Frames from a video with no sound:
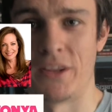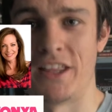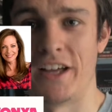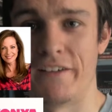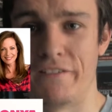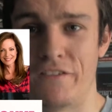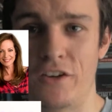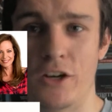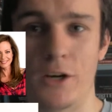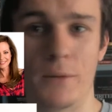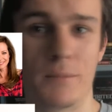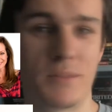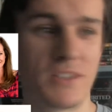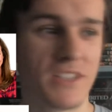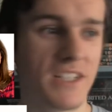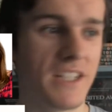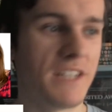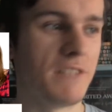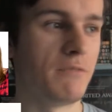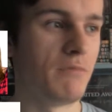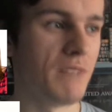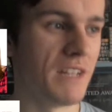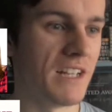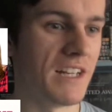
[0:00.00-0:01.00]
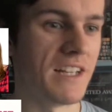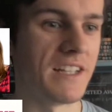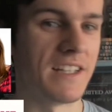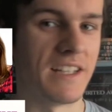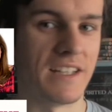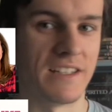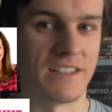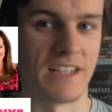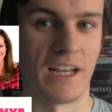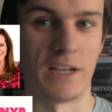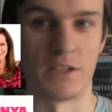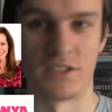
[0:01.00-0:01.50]
in that film. She really
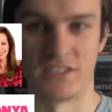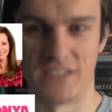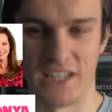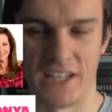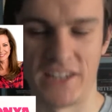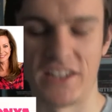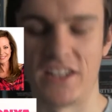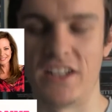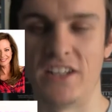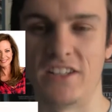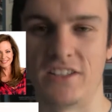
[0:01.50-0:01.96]
is outstanding